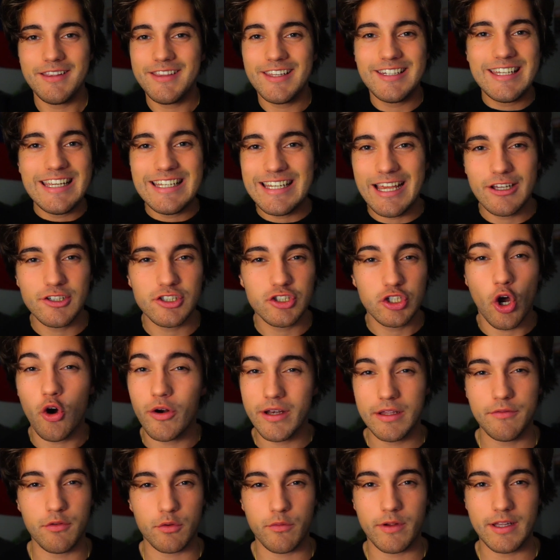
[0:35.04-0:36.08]
The details
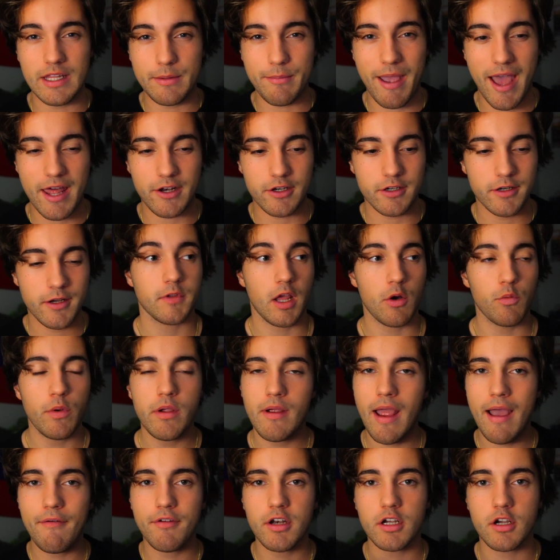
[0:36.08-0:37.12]
don't even really matter. We
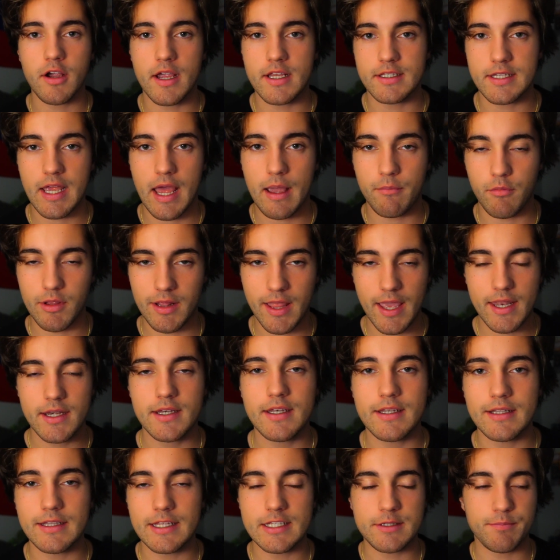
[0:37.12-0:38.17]
were having a great time. We
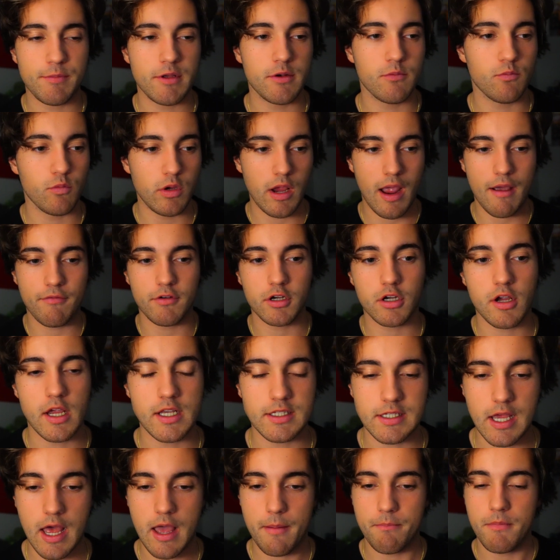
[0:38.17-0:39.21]
landed in Lisbon. We were having a
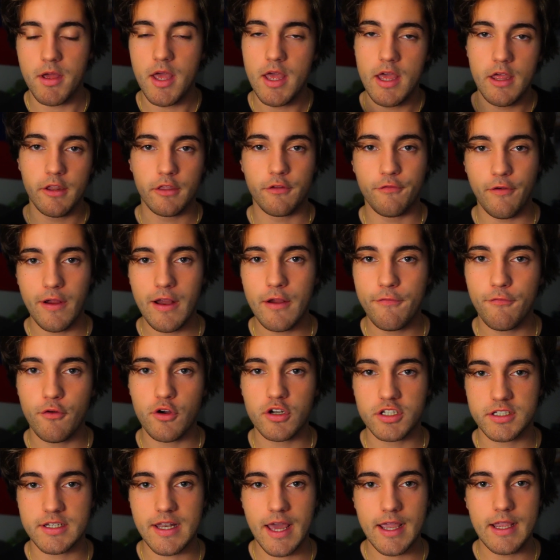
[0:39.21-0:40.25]
great time. The very
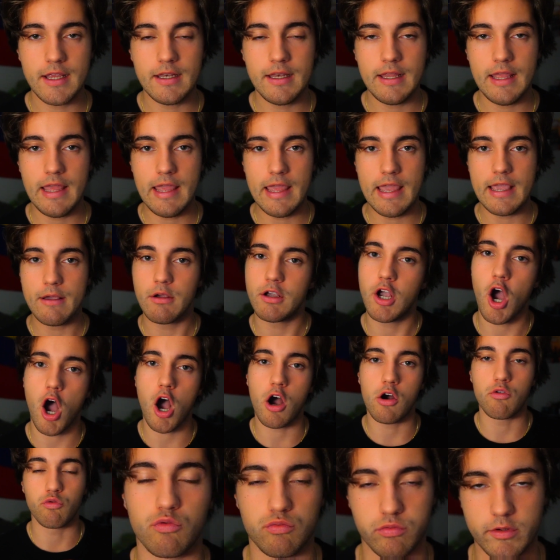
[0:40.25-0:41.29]
first night, it
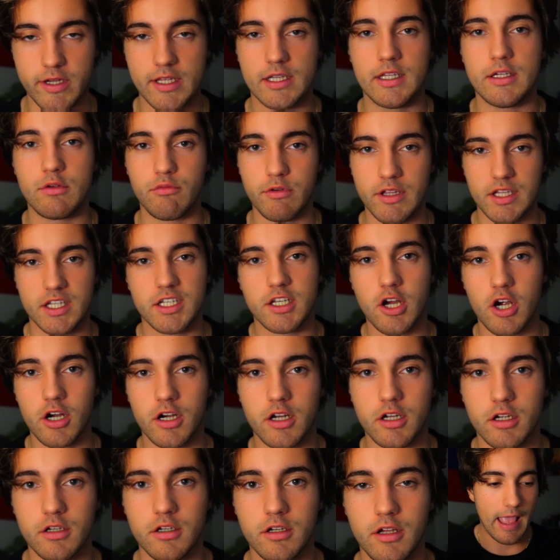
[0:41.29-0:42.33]
got really, really
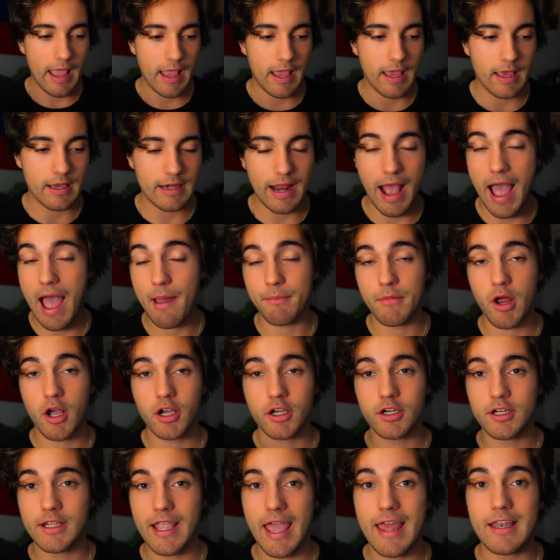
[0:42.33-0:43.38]
dark. And I'm not
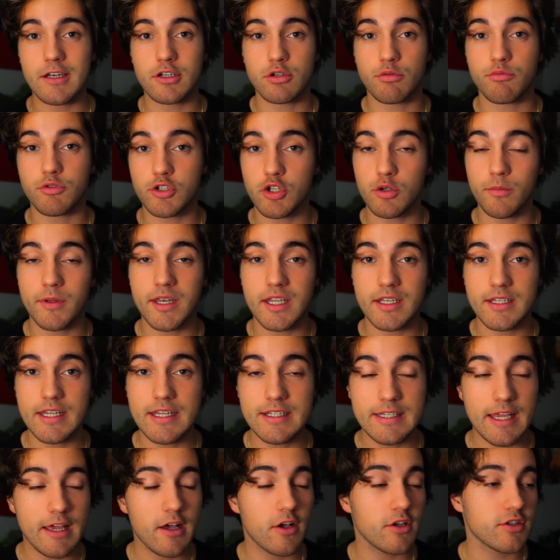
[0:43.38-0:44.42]
going to get into too many
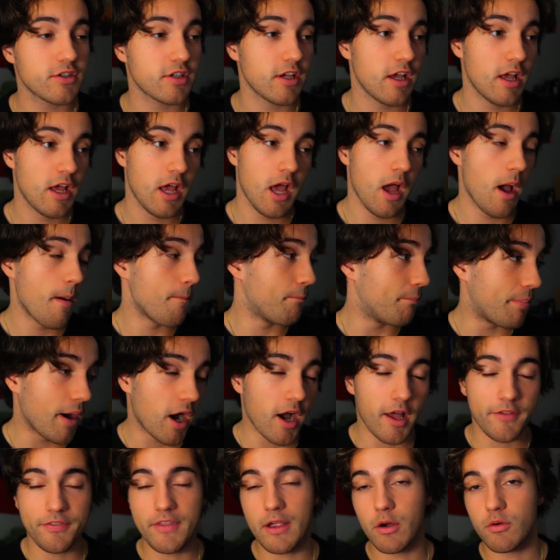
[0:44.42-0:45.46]
details
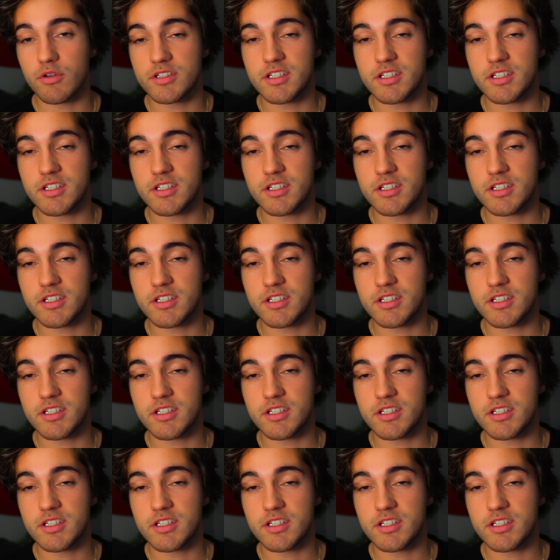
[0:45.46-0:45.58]
but there